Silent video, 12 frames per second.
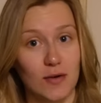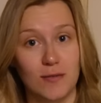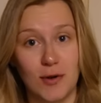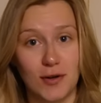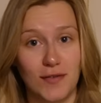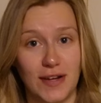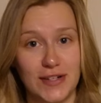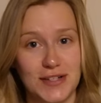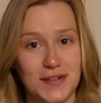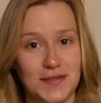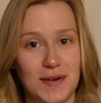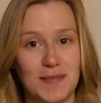or
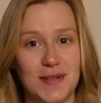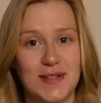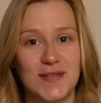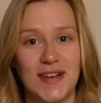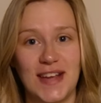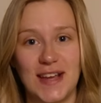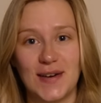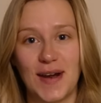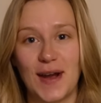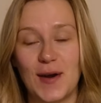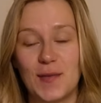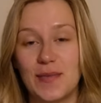motivation from this video. I
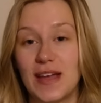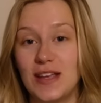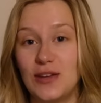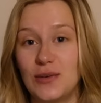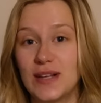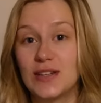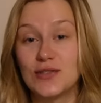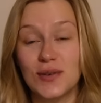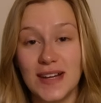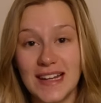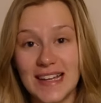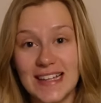hope that you
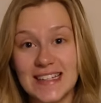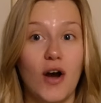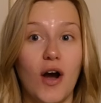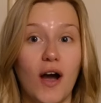enjoyed it.